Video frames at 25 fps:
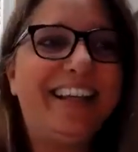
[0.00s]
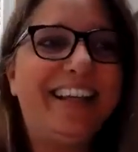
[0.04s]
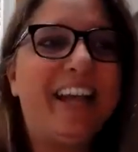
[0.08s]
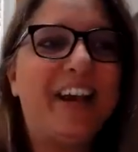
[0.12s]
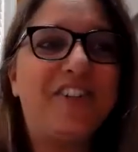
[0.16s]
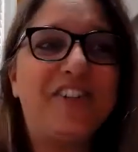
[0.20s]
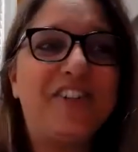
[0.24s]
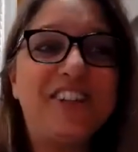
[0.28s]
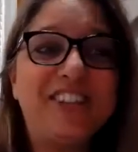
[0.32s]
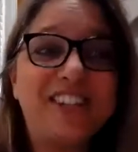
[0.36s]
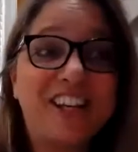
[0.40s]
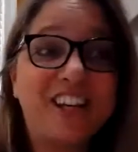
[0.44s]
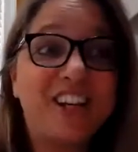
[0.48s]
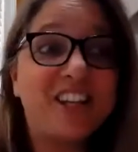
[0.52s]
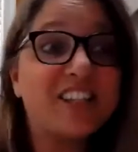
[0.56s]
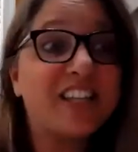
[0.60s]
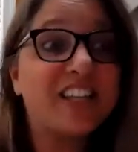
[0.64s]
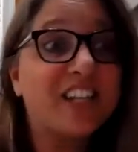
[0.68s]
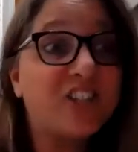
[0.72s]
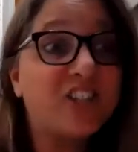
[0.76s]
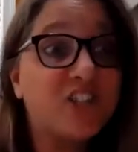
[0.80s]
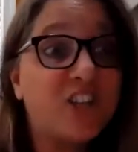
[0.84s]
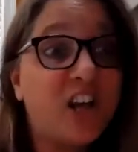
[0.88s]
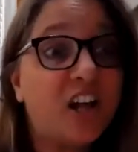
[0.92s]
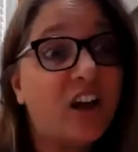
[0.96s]
Carrie's going to say,
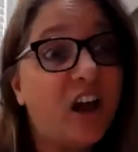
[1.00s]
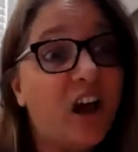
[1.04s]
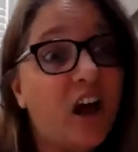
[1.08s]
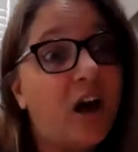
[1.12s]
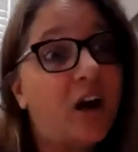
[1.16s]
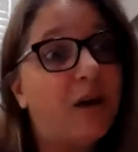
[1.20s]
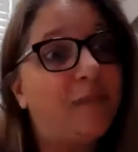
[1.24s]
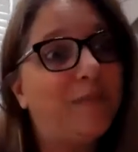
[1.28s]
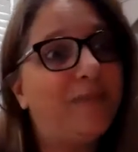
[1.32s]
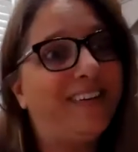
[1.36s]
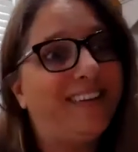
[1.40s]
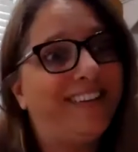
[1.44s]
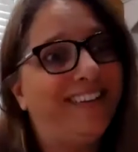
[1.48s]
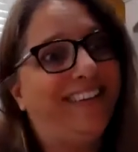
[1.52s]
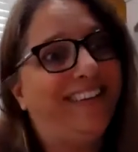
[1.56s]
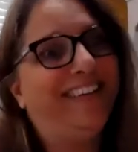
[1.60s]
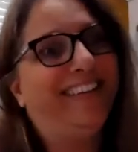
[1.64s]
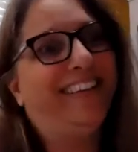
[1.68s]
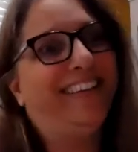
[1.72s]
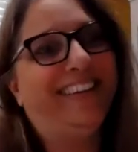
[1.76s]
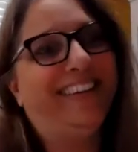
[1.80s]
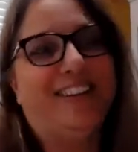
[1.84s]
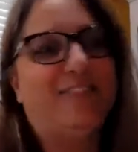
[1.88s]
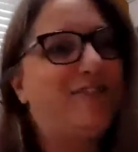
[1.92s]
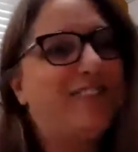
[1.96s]
shut up.
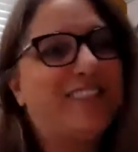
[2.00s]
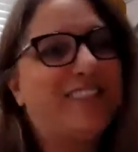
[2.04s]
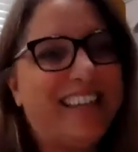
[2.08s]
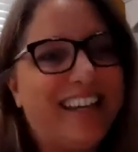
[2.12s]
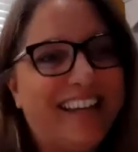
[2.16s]
Just